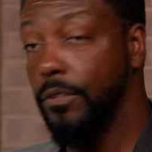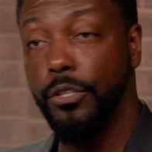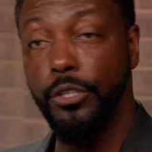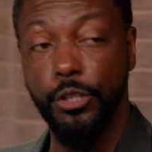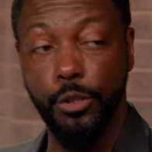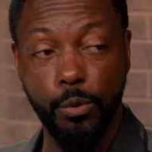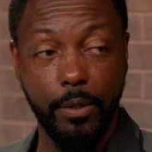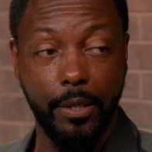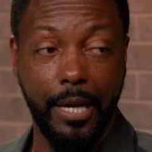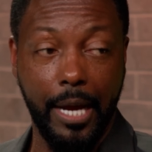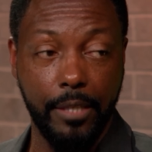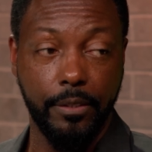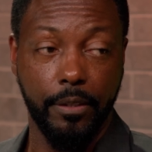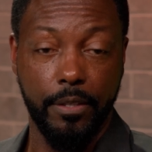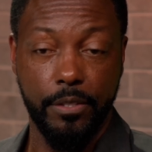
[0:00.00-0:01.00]

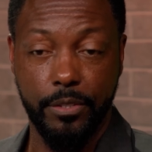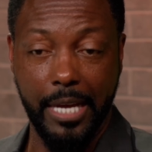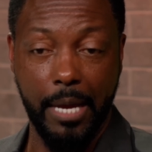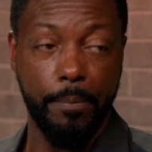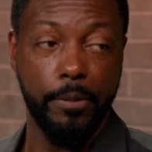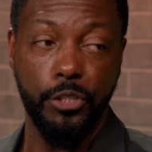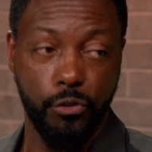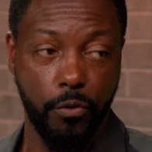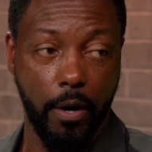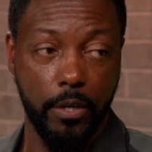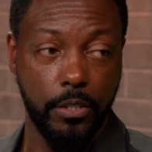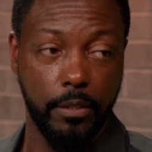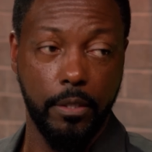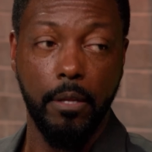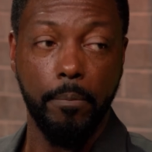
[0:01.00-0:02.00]
utilizing the same
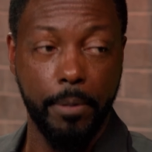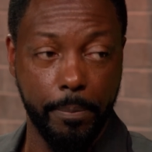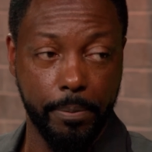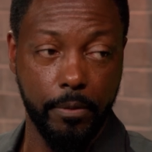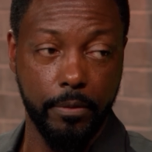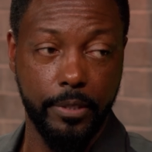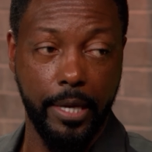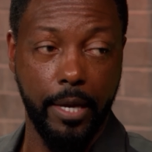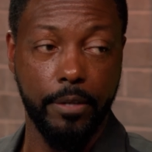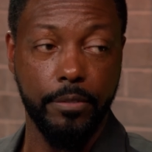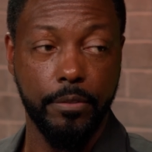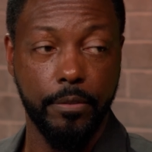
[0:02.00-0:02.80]
instructions in the biblical text.